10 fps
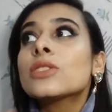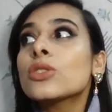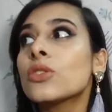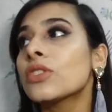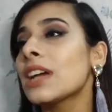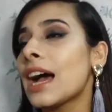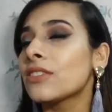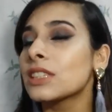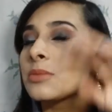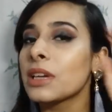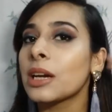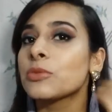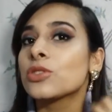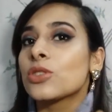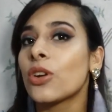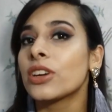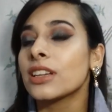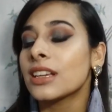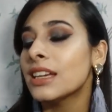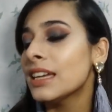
video we have this makeup tutorial.